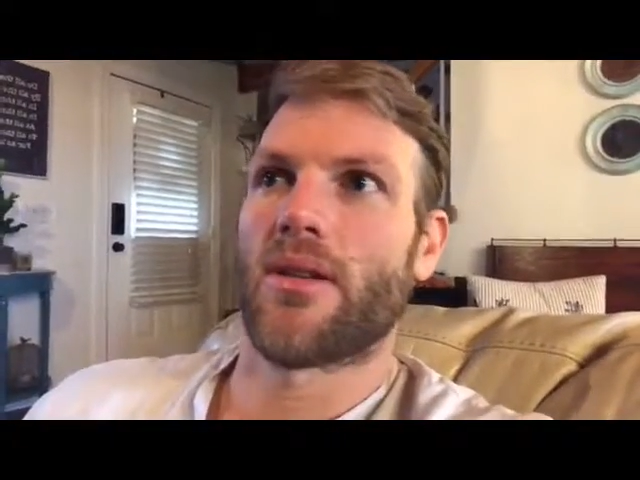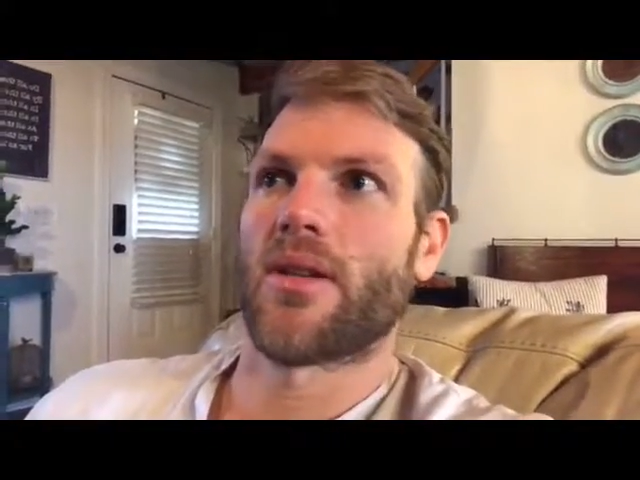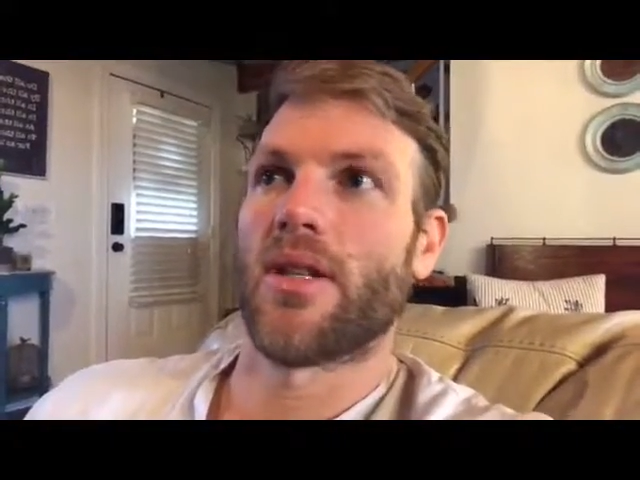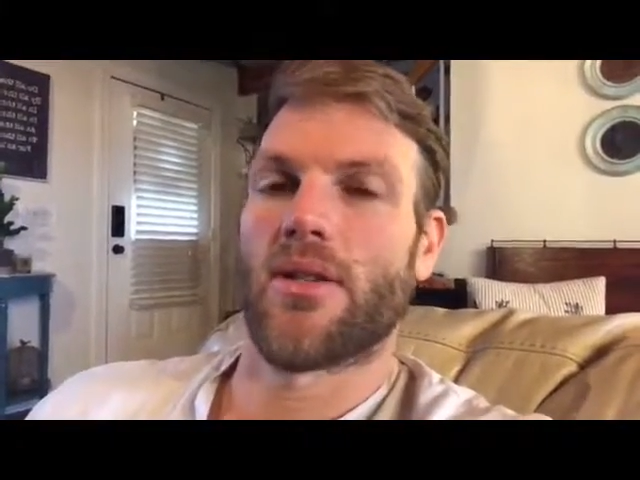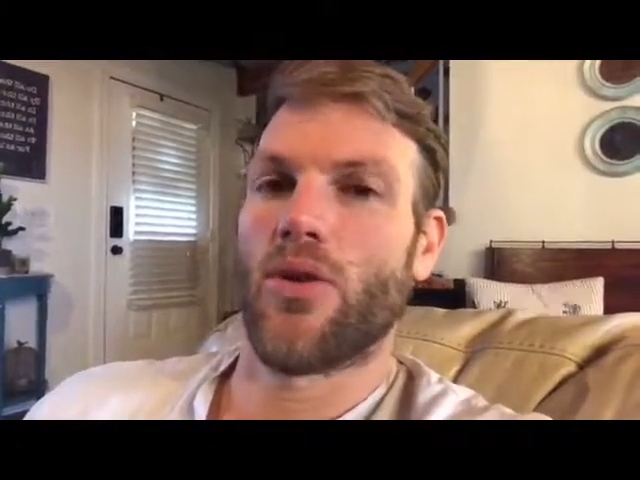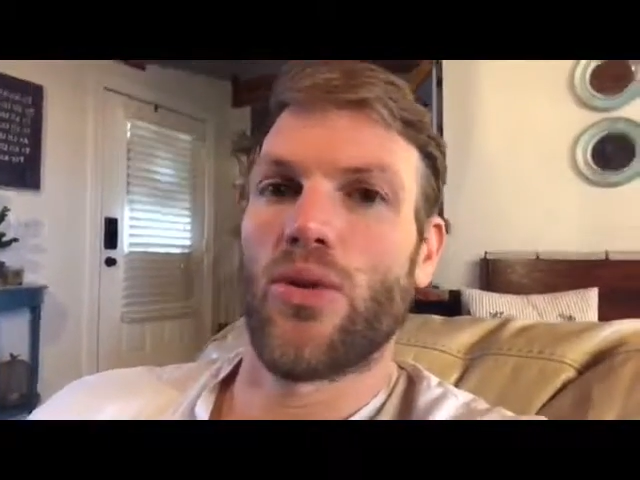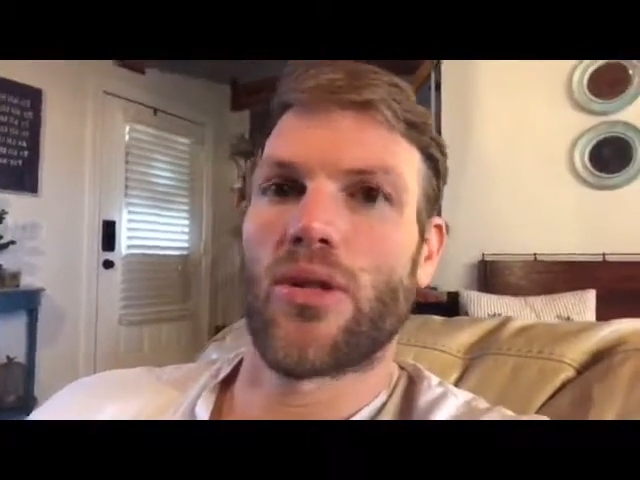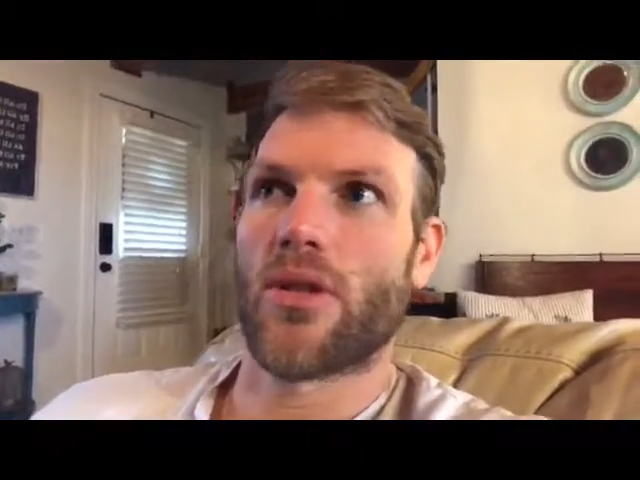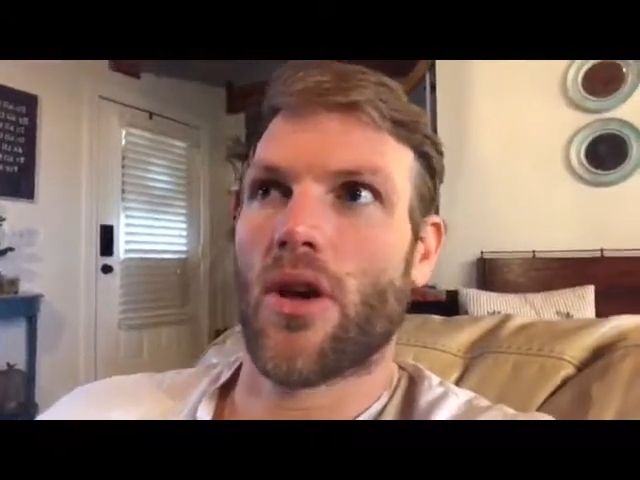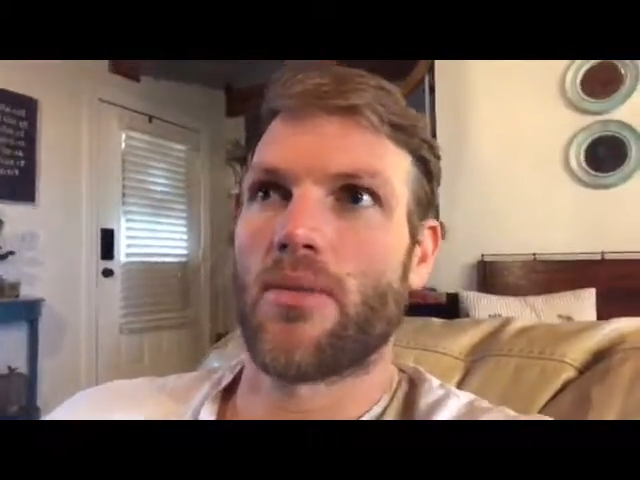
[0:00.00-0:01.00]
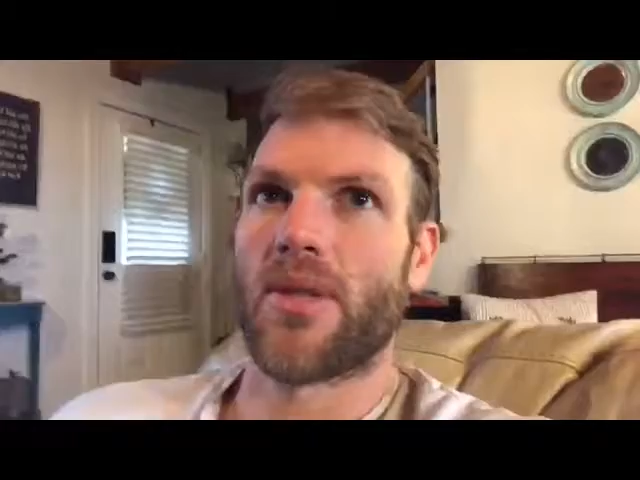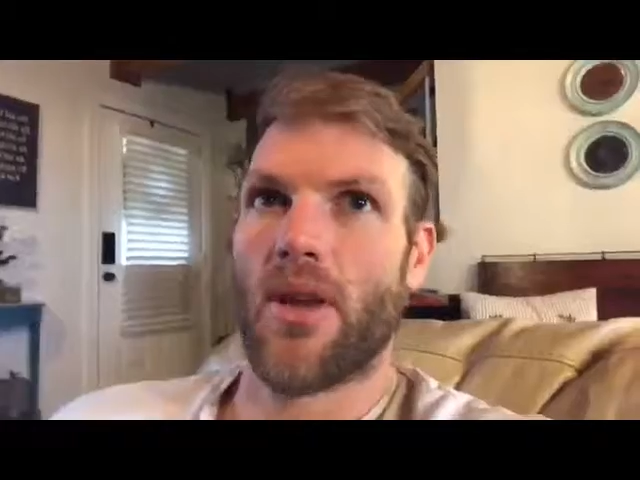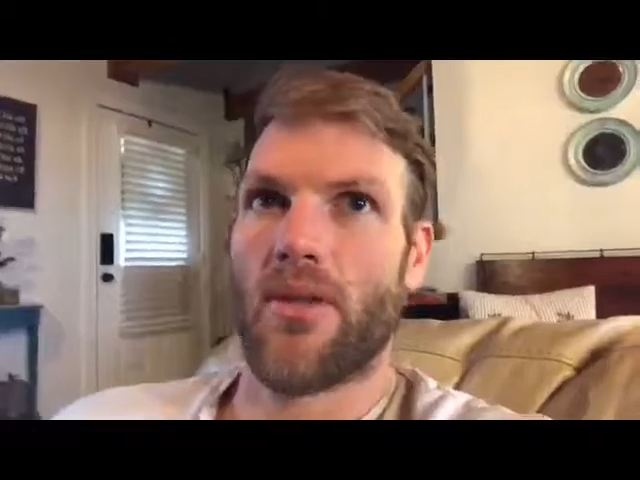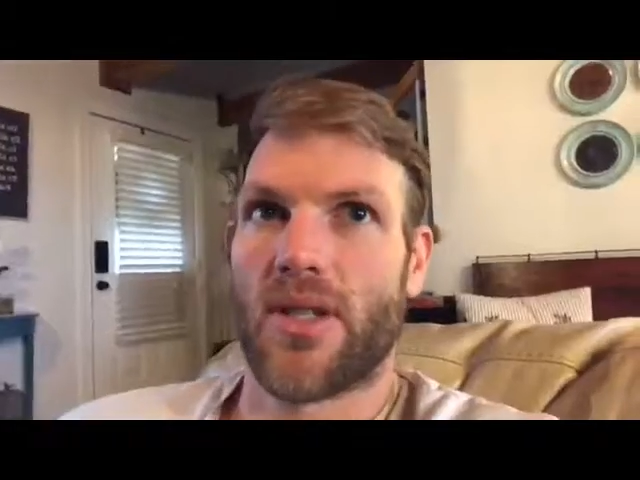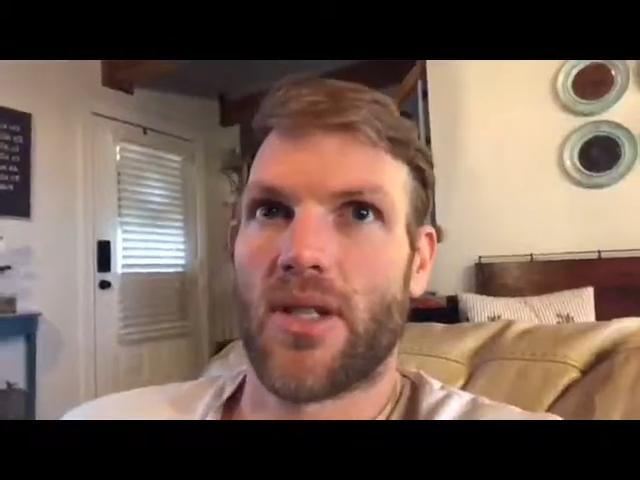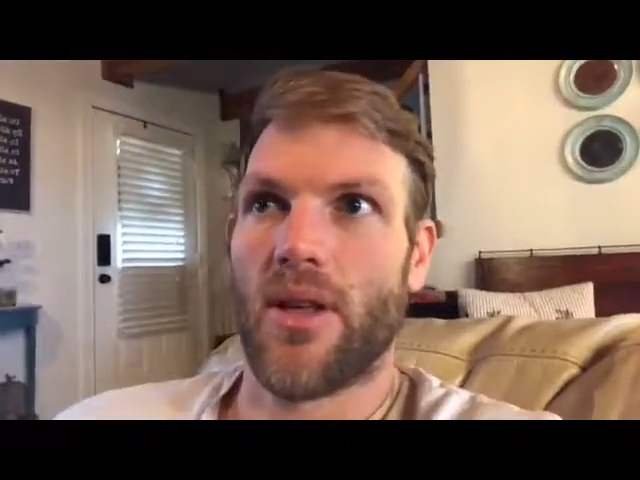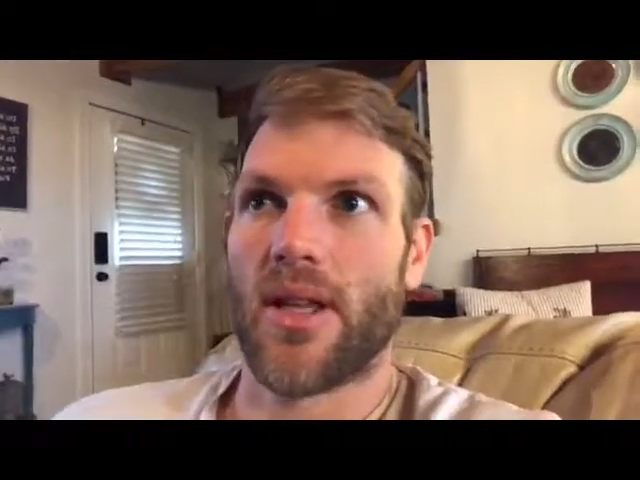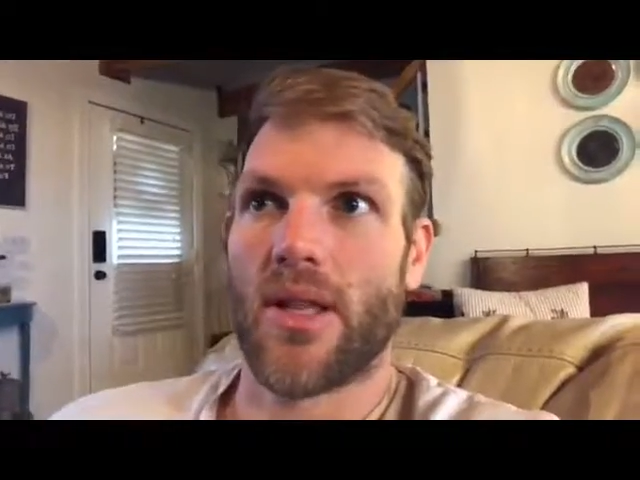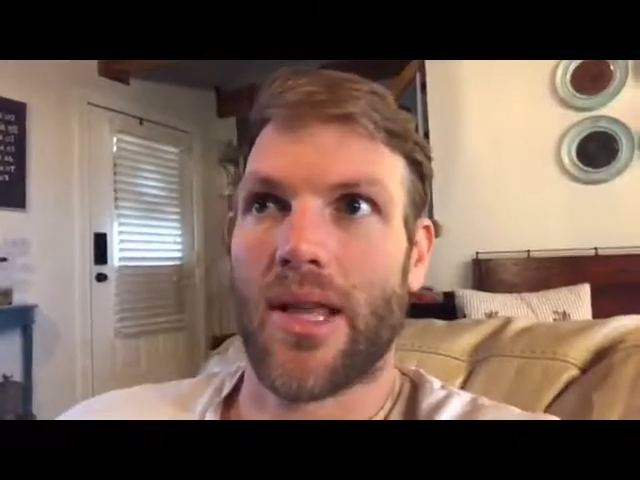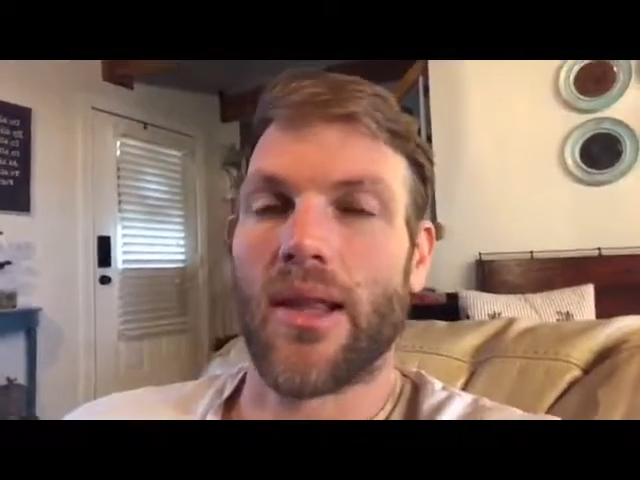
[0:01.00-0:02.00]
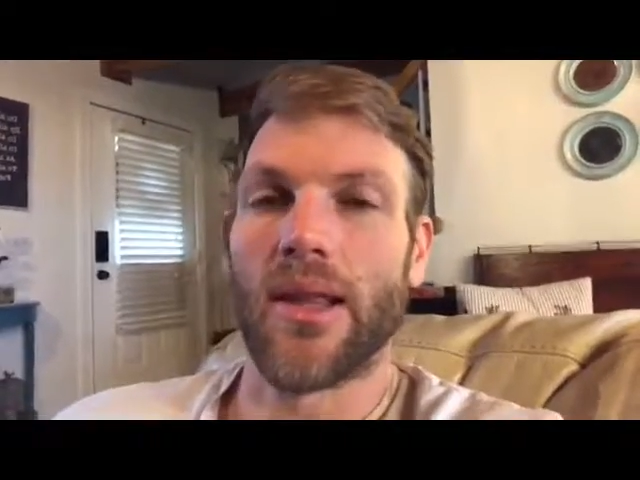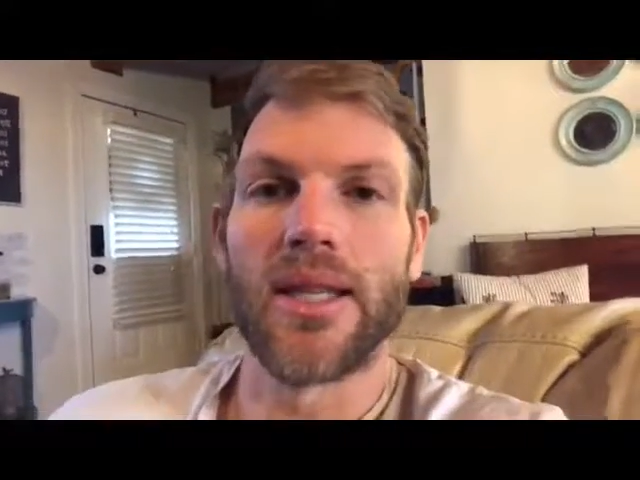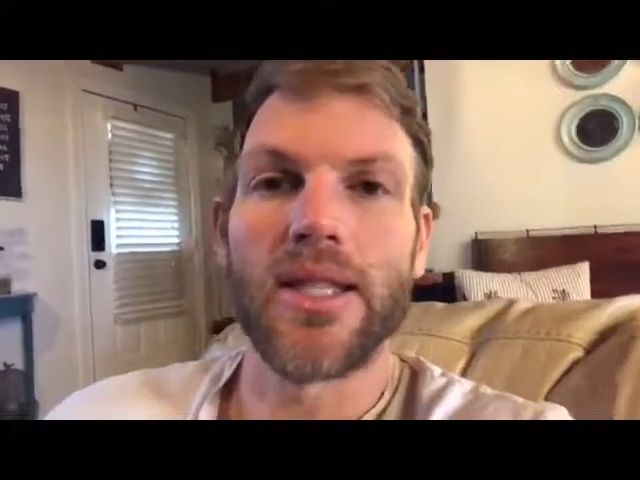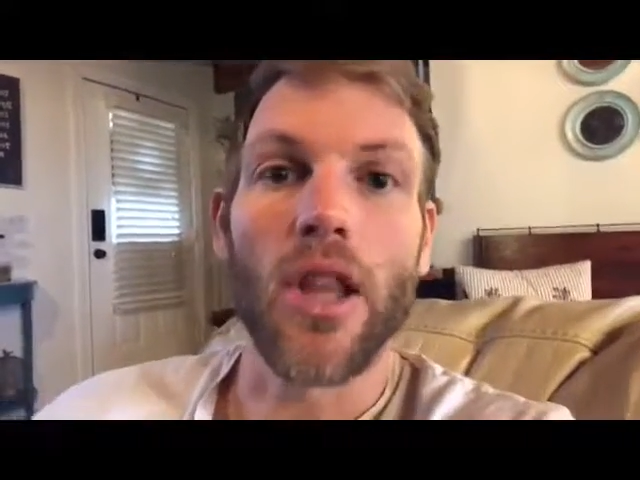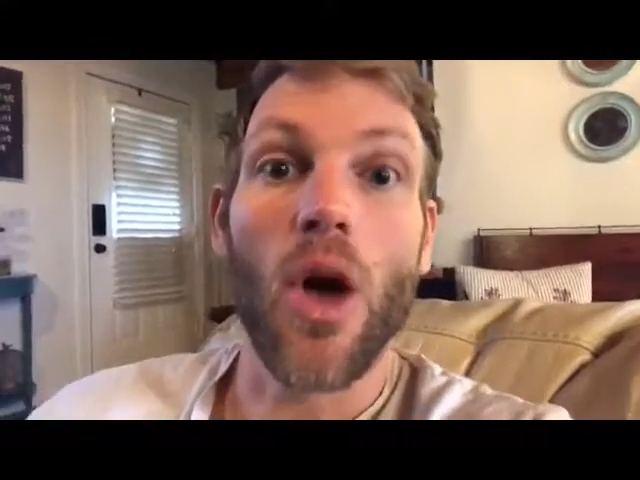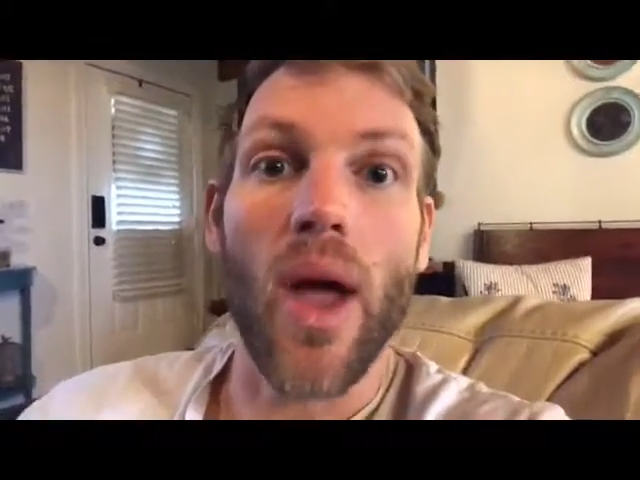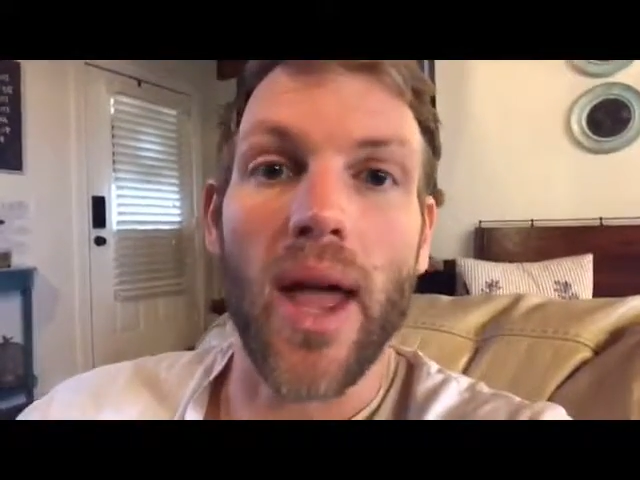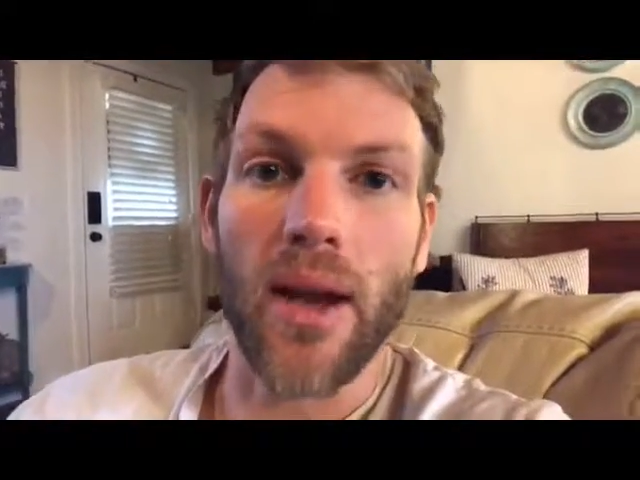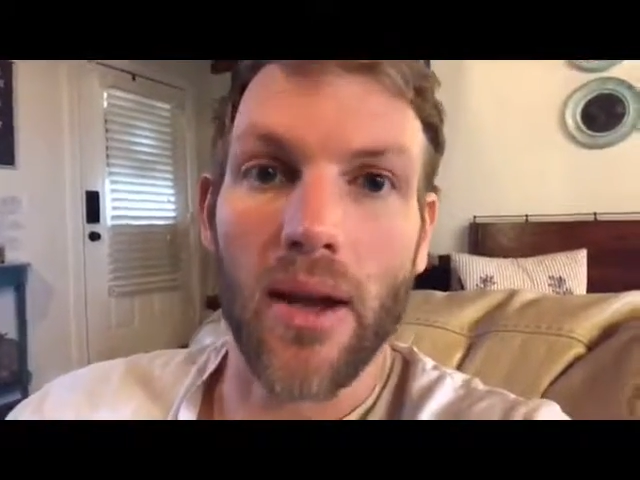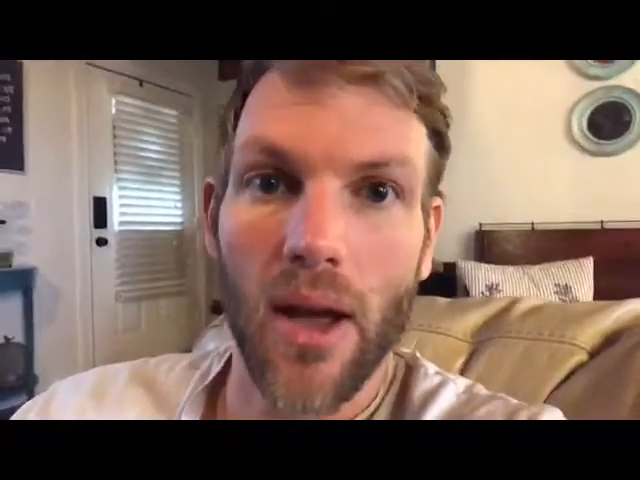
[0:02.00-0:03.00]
because Deuce saw himself still as like the Lindsay Lohan